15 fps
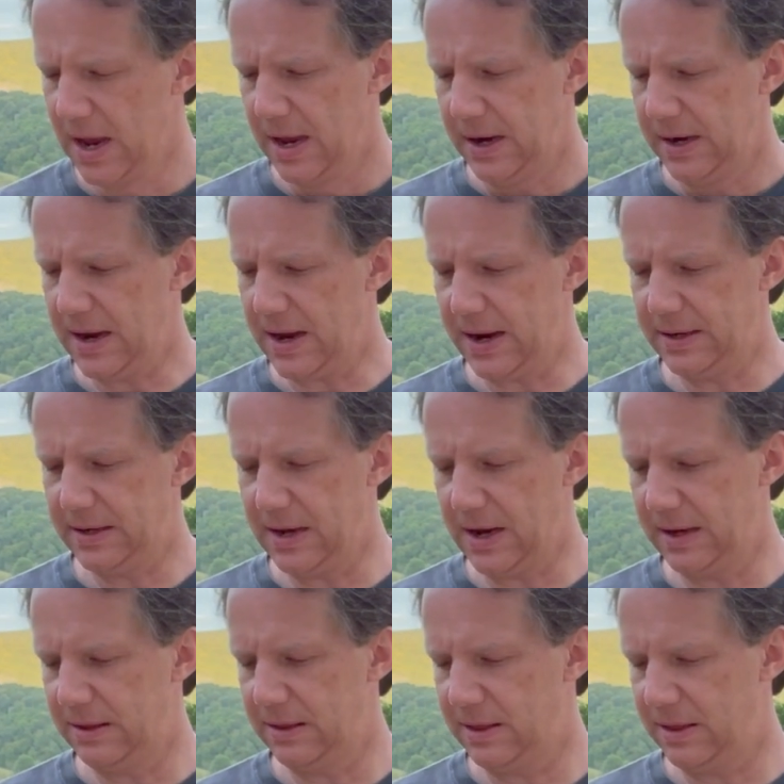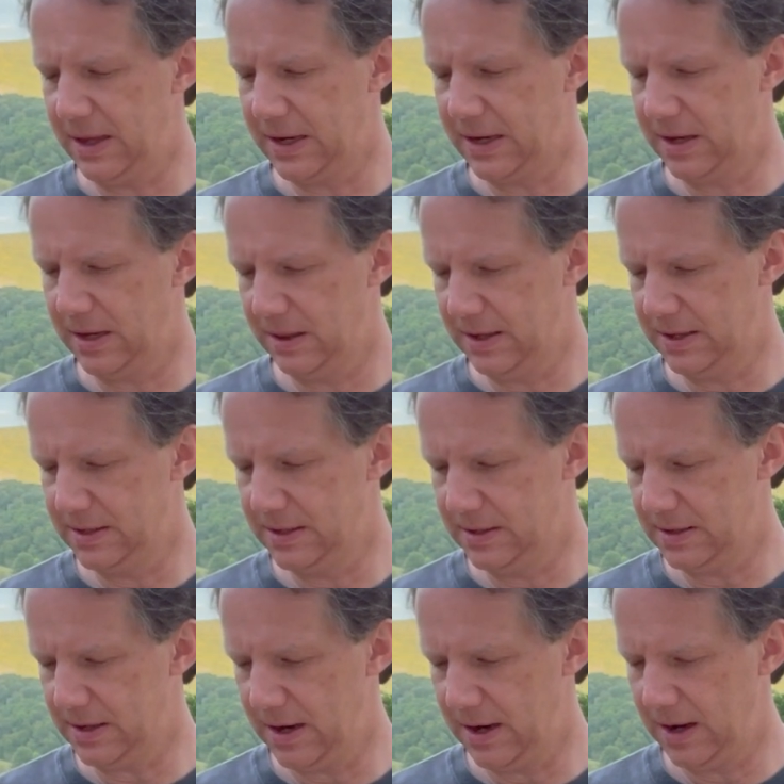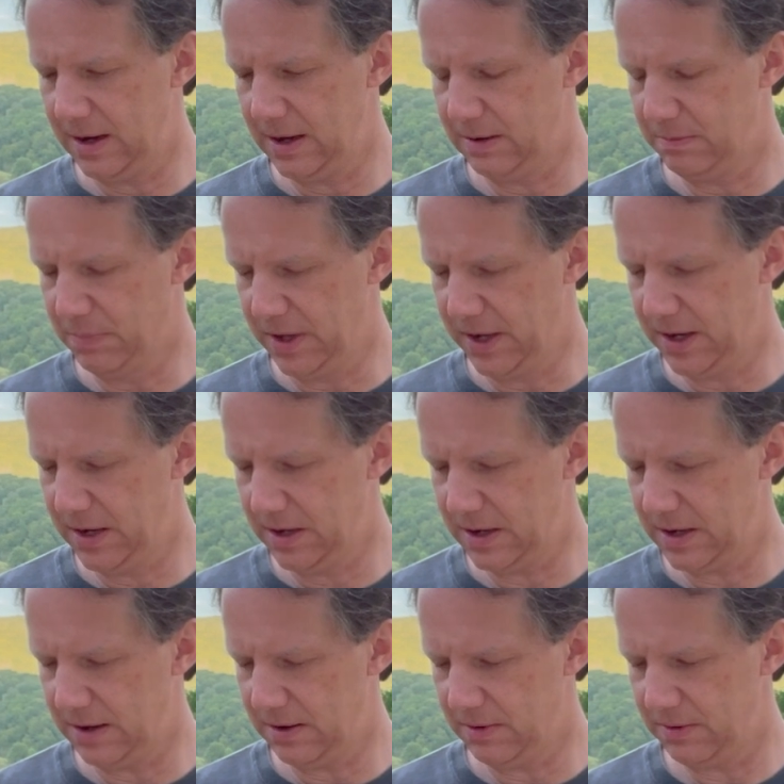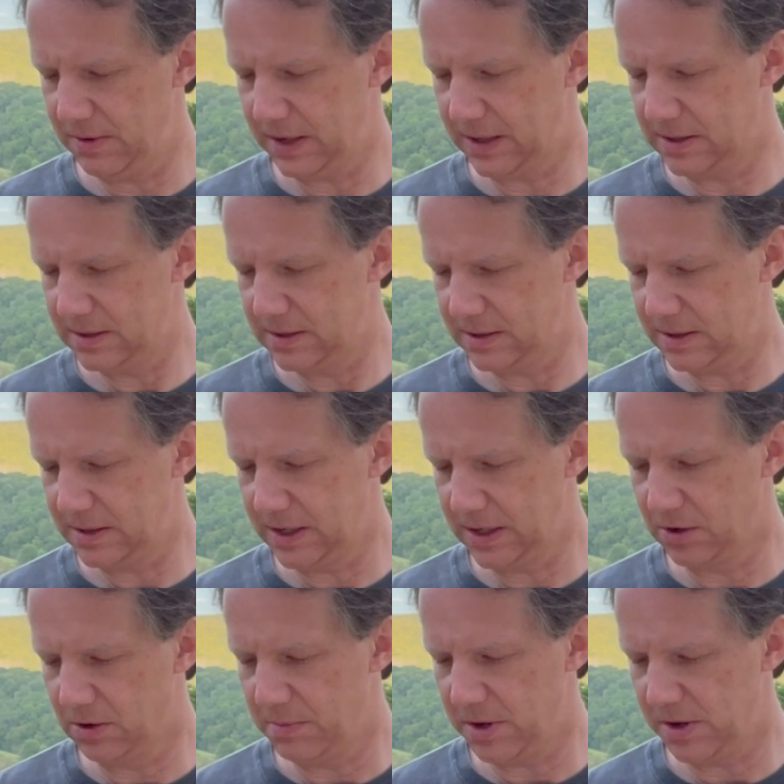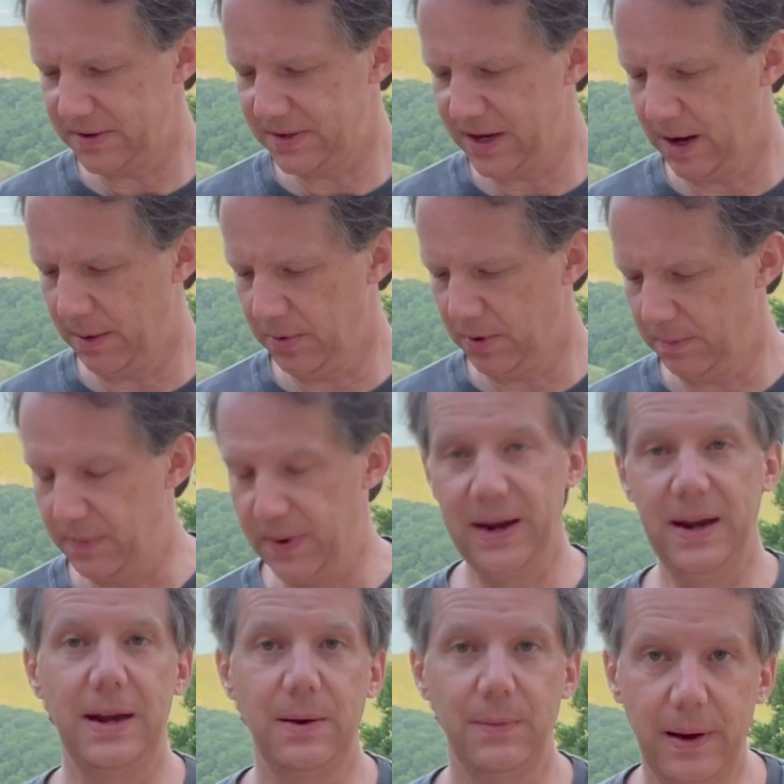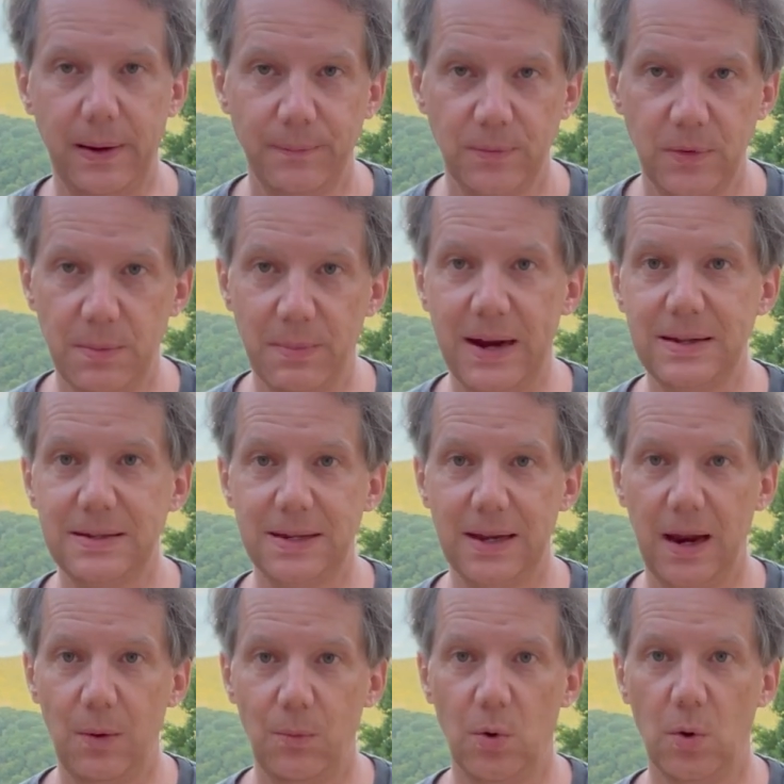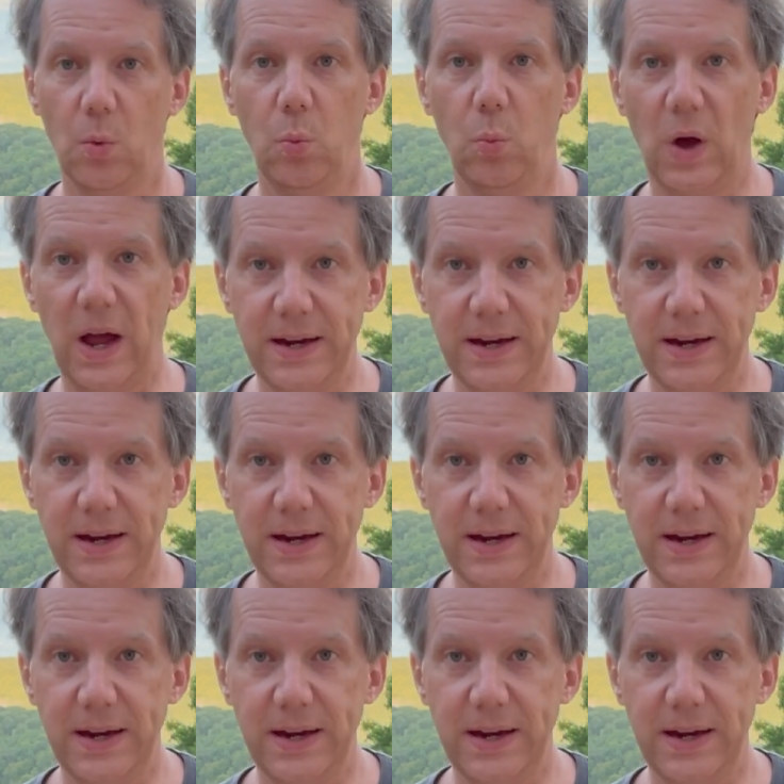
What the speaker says: Now, I think this is a blend. I don't think this is a single malt sample. But anyway, you might say, well, why